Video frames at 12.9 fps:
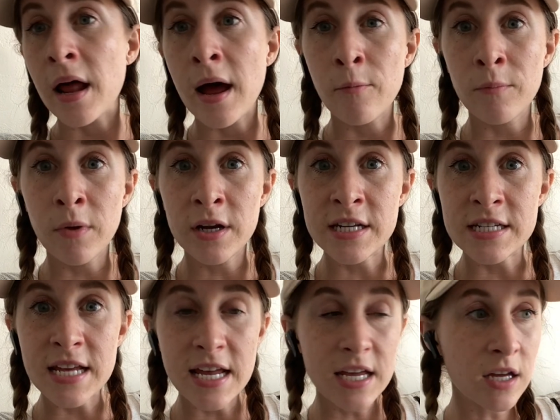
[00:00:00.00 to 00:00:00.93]
I'm gonna
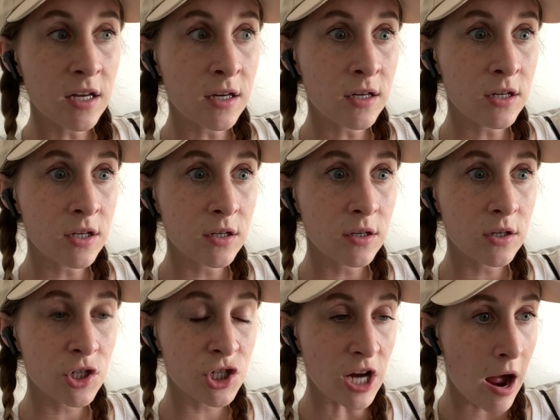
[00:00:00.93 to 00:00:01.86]
take a
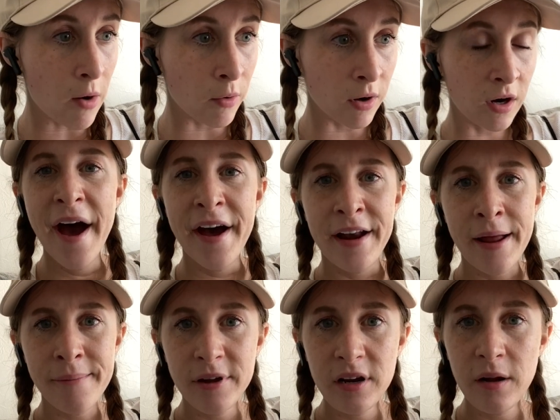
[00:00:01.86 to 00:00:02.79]
shower and
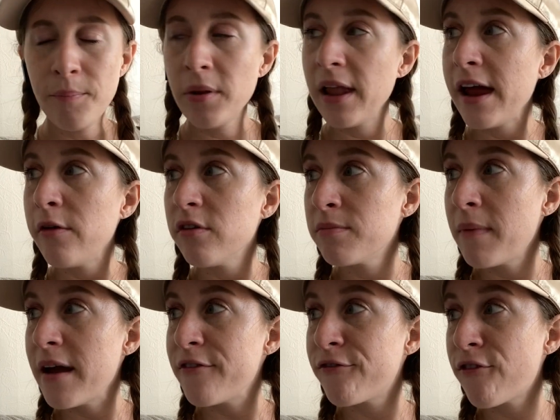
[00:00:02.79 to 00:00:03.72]
I'm gonna play with
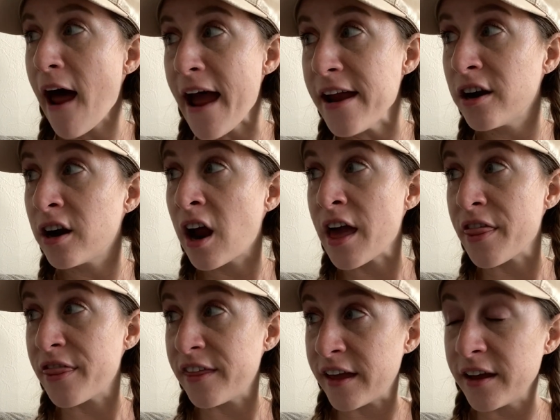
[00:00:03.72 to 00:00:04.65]
my fryer, I
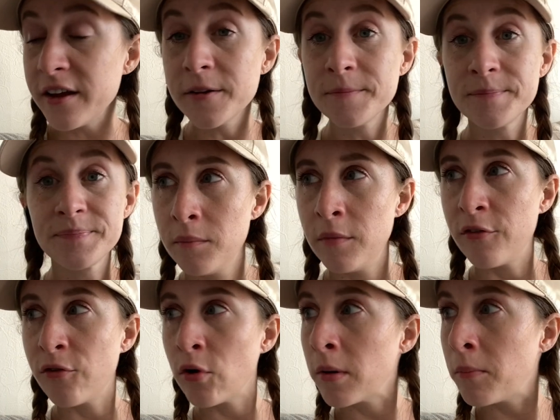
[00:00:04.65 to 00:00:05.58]
think,
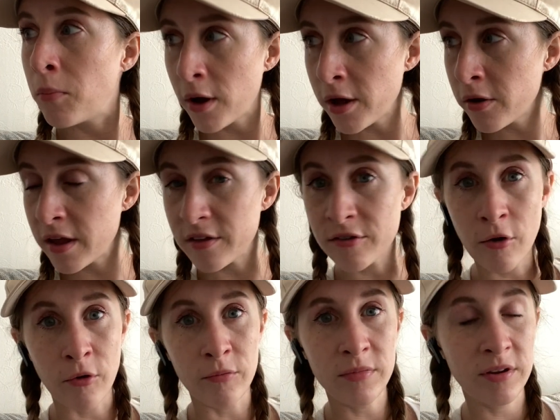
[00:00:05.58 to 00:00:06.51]
before Boyo gets
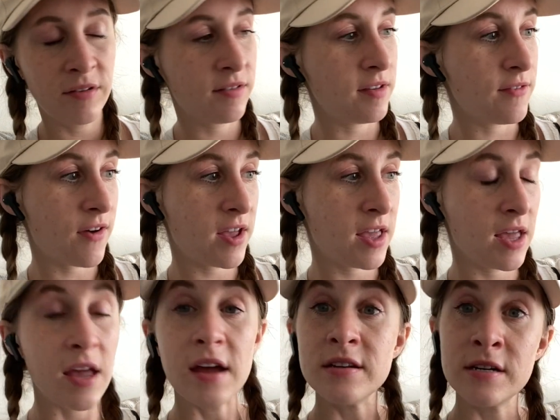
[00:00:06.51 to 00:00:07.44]
home to see if I
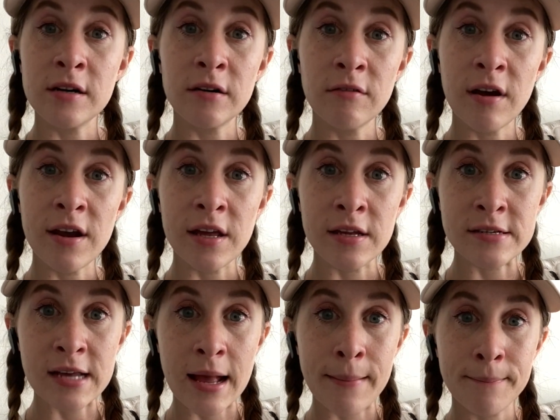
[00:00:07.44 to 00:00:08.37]
can get dinner ready in
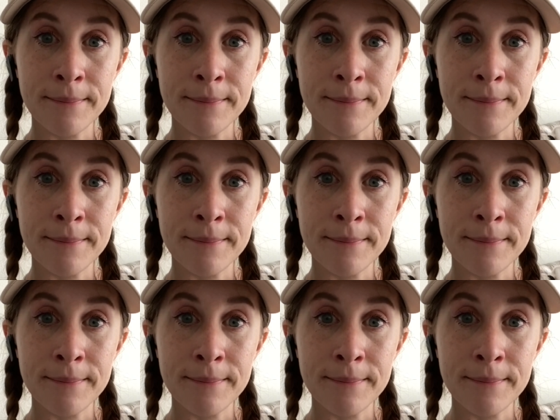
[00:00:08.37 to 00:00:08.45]
time.